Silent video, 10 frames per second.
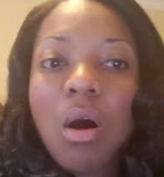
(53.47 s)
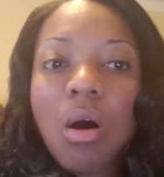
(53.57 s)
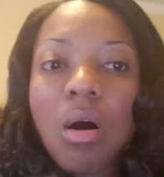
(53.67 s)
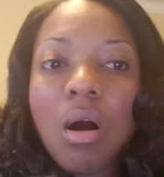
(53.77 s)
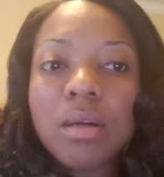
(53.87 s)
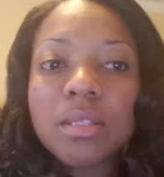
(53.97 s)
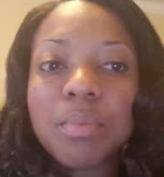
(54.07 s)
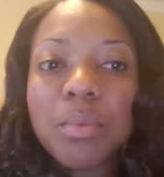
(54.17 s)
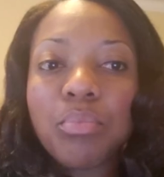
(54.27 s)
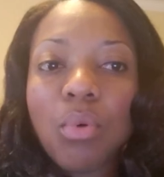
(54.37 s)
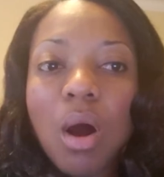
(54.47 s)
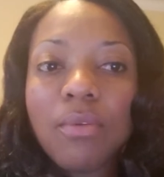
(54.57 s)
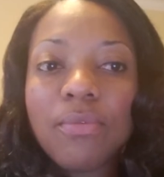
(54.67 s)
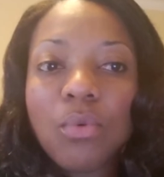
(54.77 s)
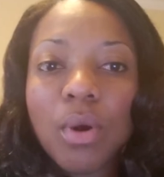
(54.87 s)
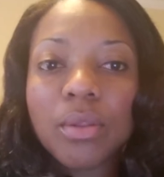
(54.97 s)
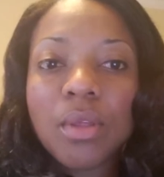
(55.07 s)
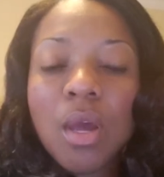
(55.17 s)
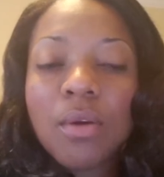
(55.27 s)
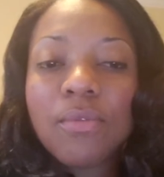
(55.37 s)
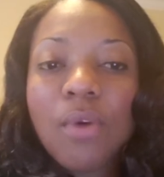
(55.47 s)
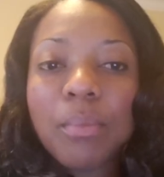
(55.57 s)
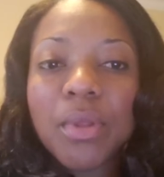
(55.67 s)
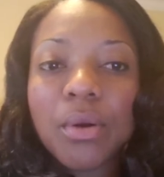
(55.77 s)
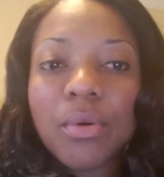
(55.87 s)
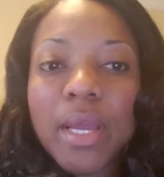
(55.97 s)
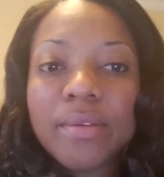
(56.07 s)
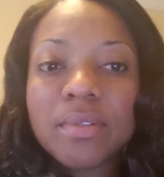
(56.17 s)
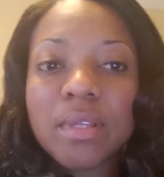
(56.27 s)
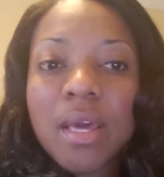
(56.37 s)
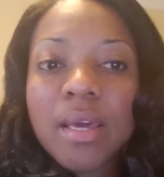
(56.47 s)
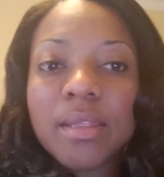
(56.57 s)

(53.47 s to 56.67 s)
all are to be brought forth from their graves.